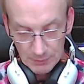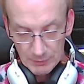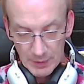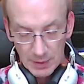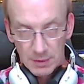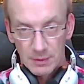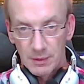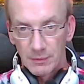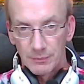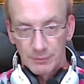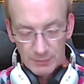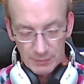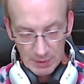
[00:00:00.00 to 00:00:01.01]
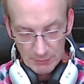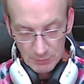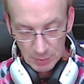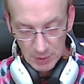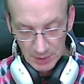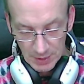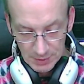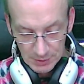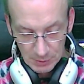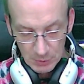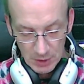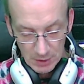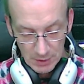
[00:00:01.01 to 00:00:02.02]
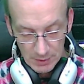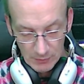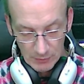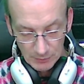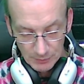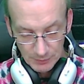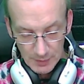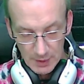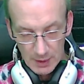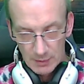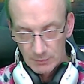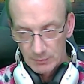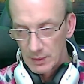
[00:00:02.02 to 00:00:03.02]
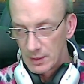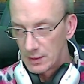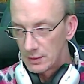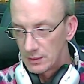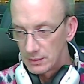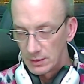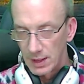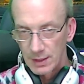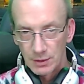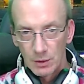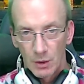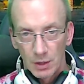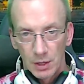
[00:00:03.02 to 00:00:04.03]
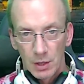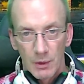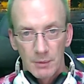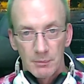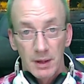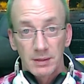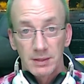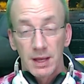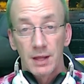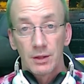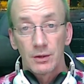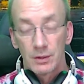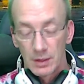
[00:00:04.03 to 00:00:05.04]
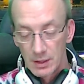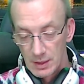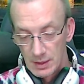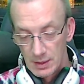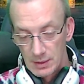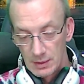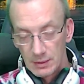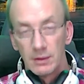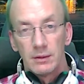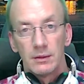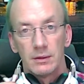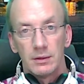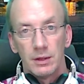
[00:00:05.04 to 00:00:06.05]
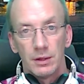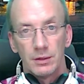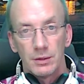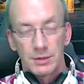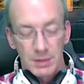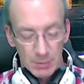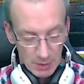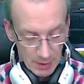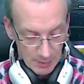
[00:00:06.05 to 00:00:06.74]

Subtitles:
like, you have to plug it in somewhere that you can't do audio and mic together. You can do it separately.